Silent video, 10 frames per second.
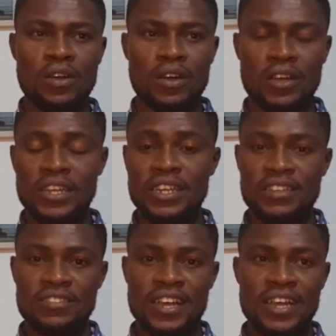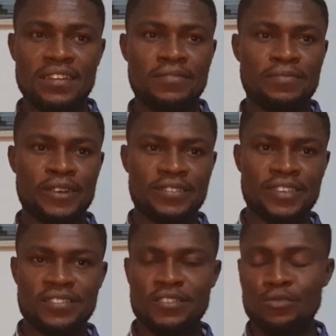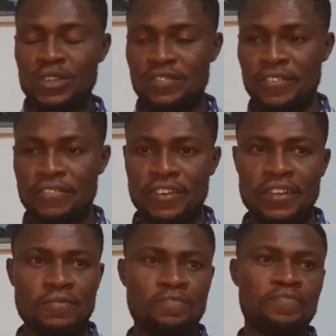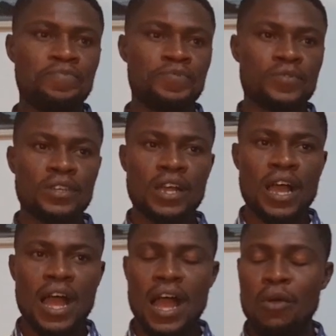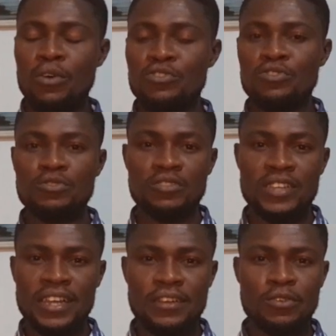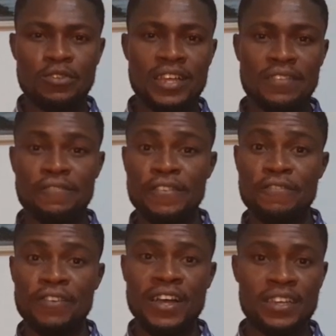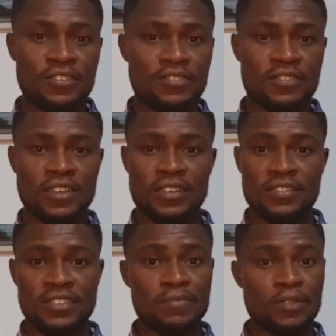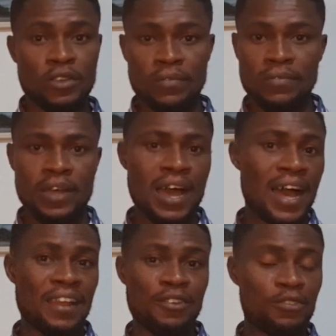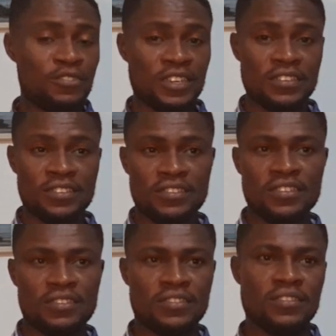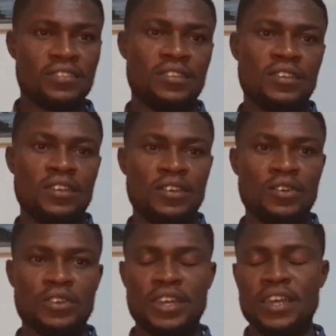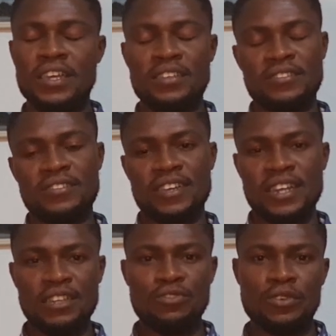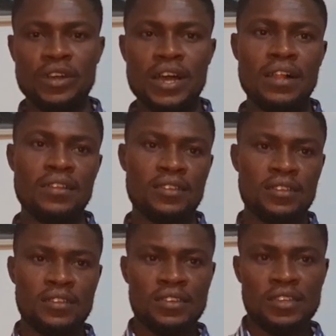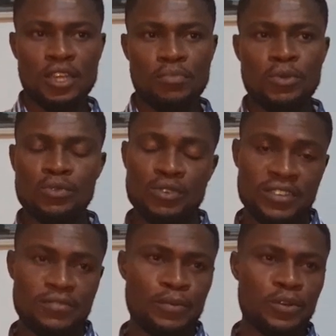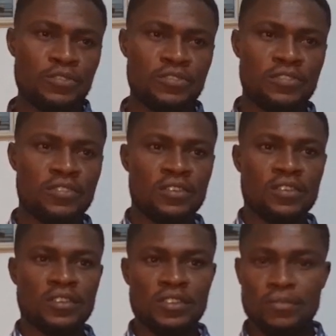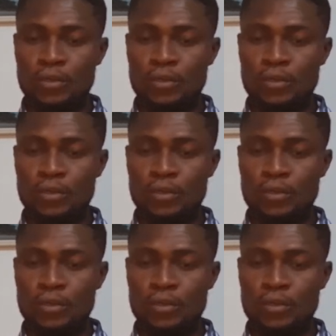in a child presenting with fever, I want you to take note that fever is a symptom and not a disease. Okay, it is a natural immune response the